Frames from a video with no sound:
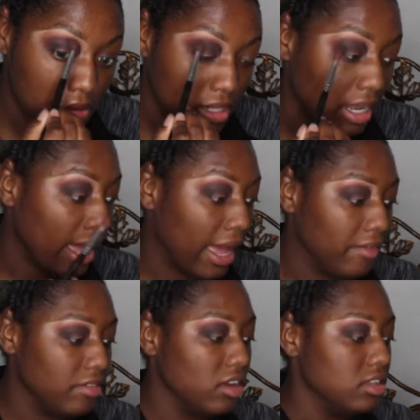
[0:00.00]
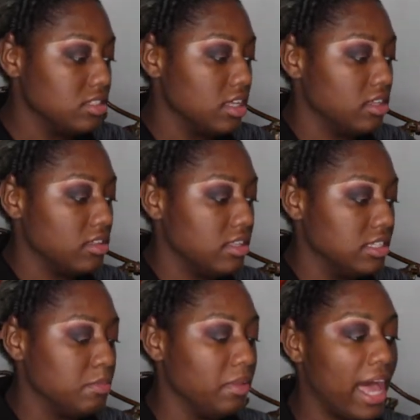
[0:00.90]
And I have noticed that
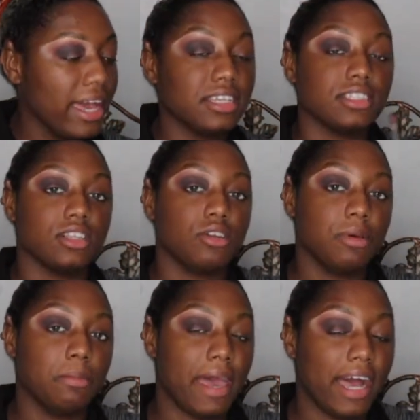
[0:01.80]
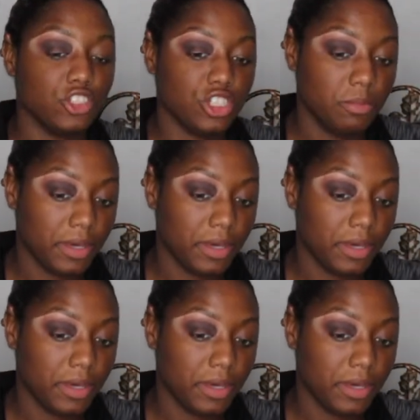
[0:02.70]
this black is a little bit patchy,